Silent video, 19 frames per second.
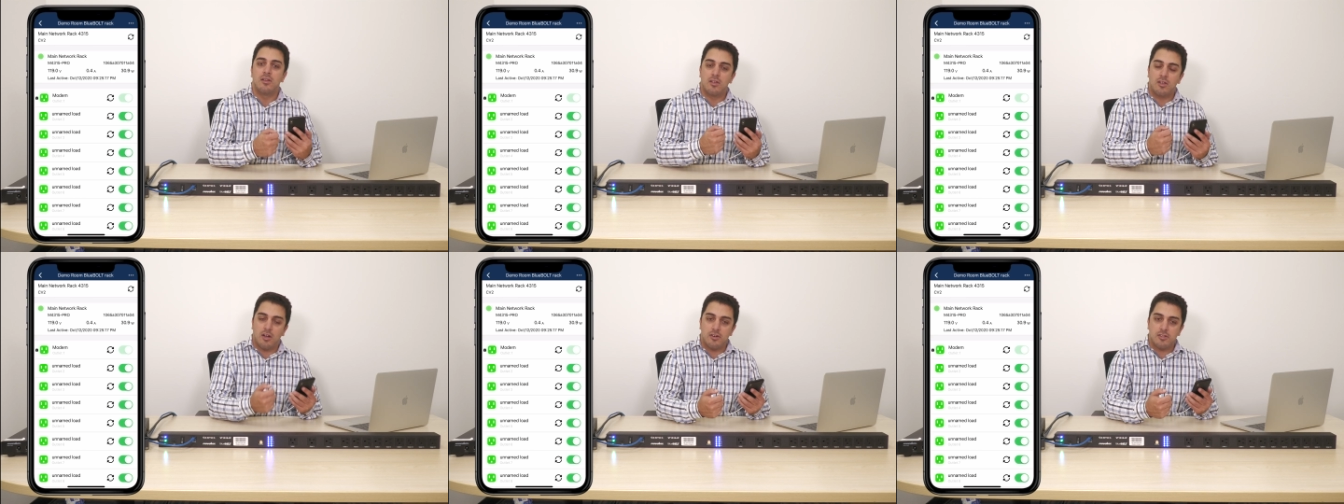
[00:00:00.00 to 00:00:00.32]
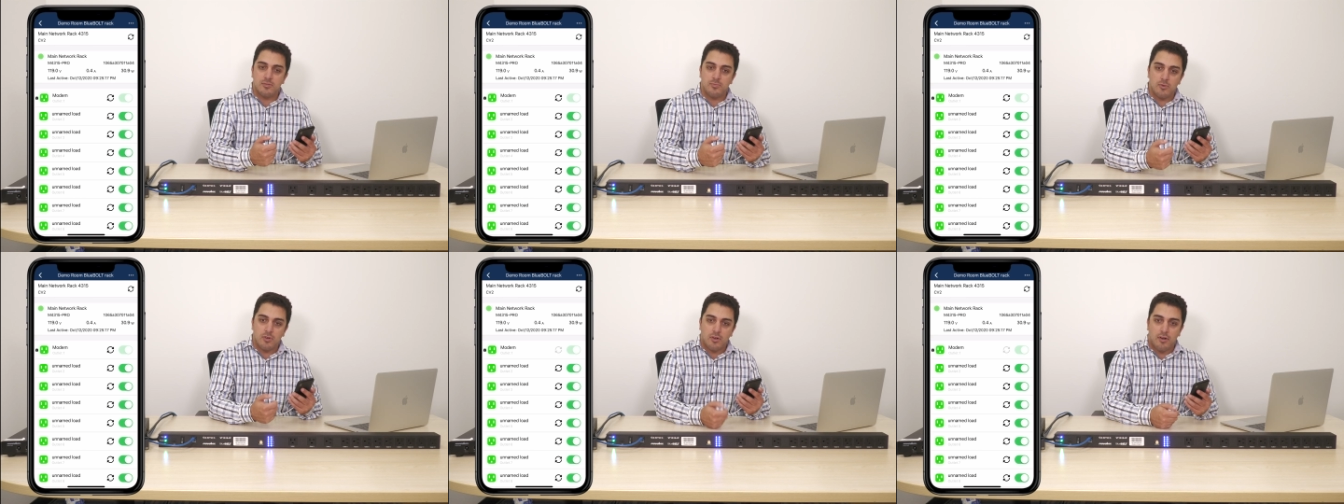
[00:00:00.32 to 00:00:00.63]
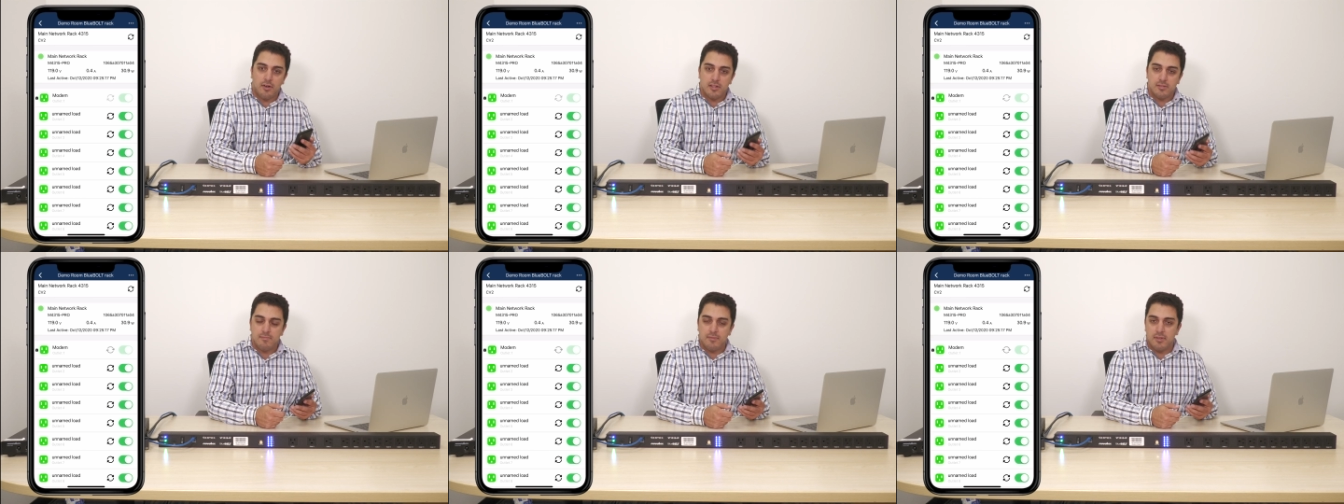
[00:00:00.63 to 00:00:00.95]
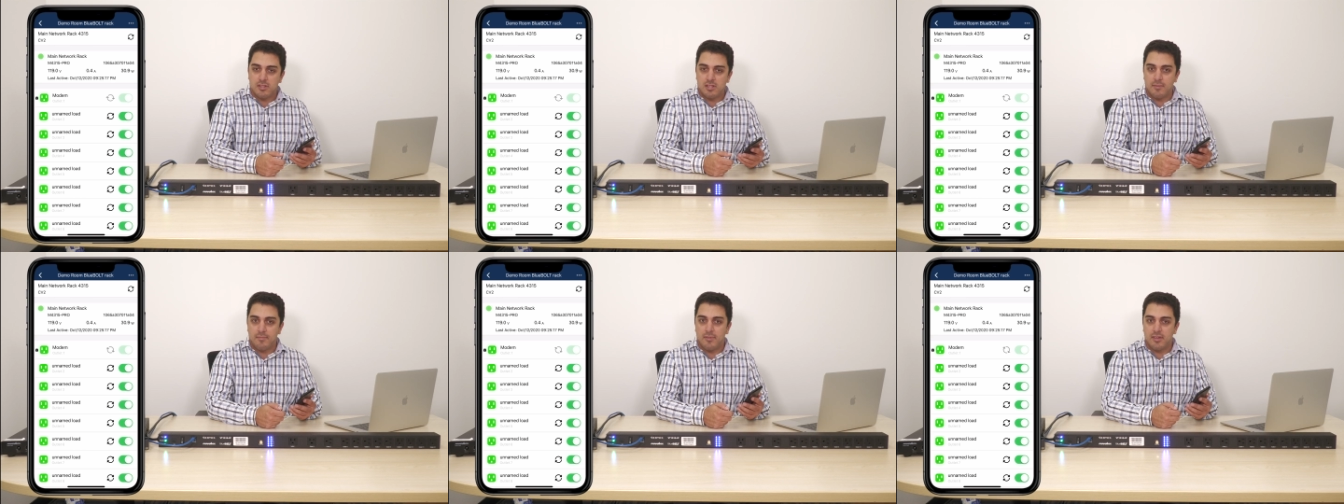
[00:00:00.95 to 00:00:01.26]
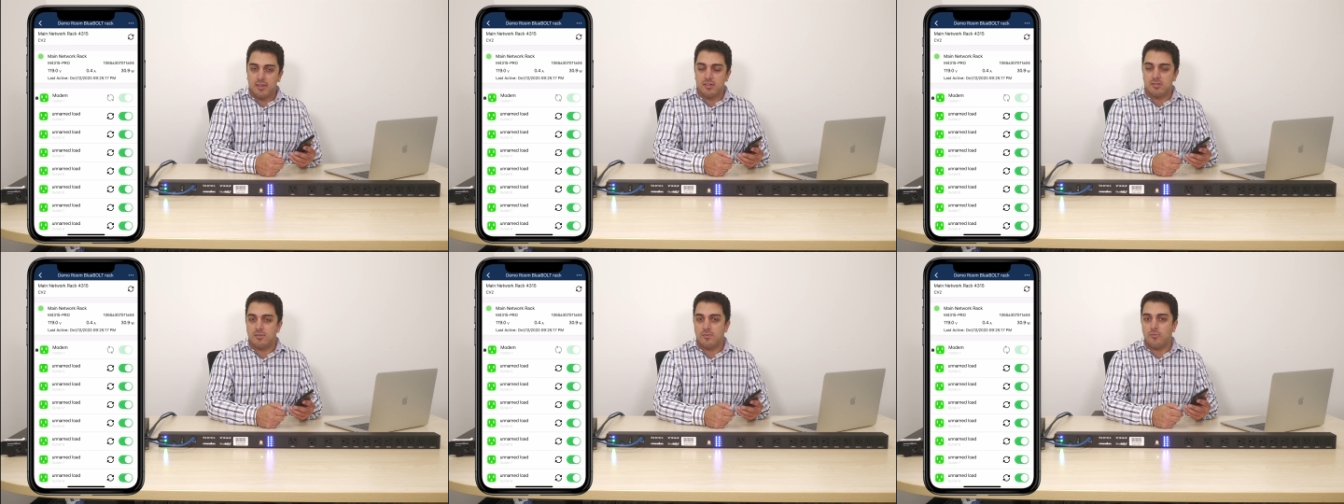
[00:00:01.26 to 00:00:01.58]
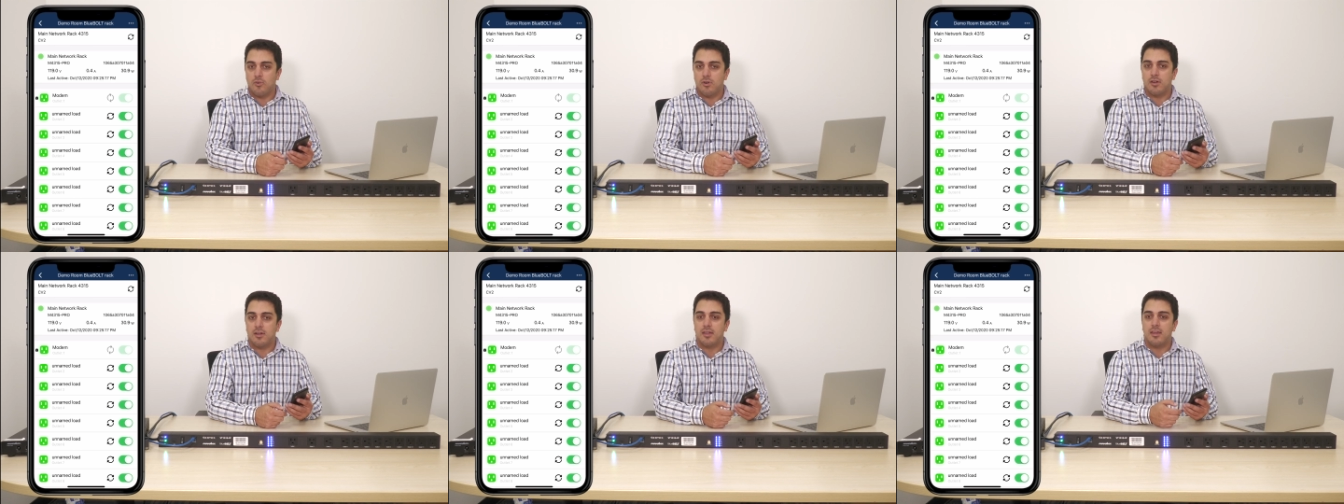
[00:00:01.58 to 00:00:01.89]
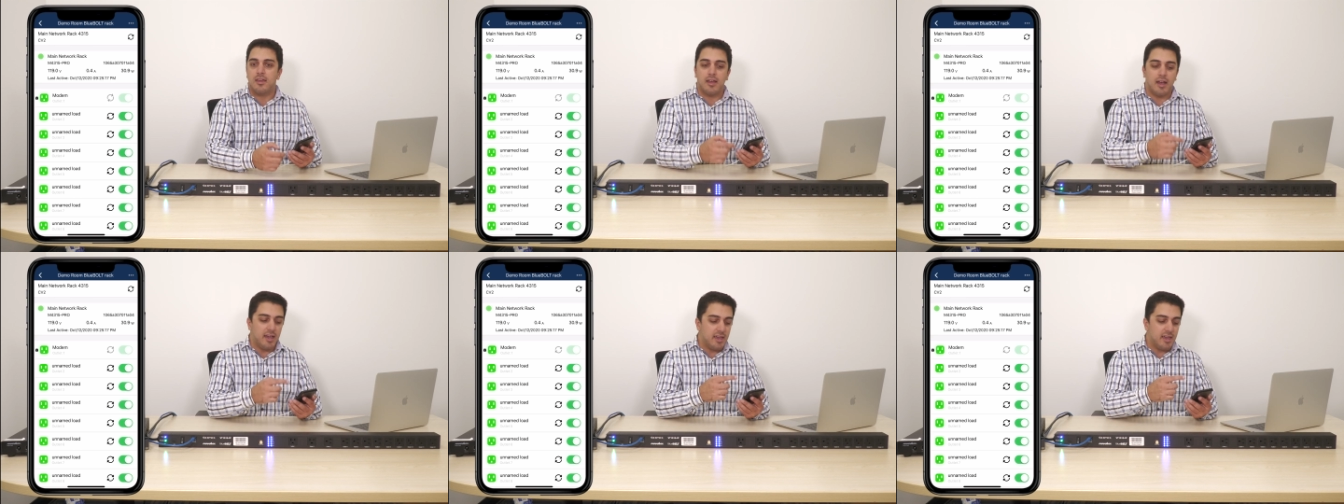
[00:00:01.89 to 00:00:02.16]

Customer calls me that something isn't working.